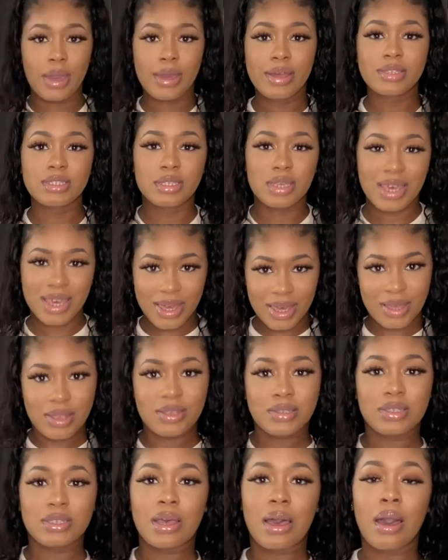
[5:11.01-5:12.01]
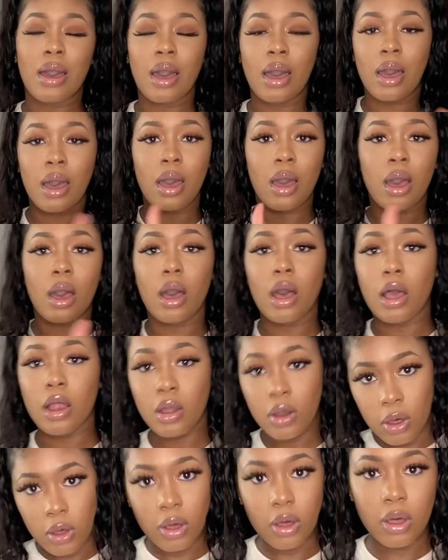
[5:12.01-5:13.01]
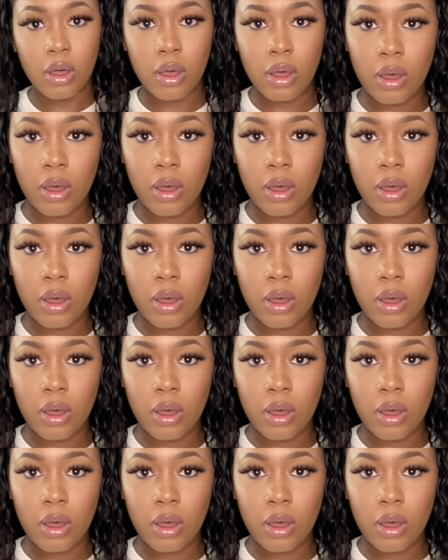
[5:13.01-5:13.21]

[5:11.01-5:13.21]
It is a look,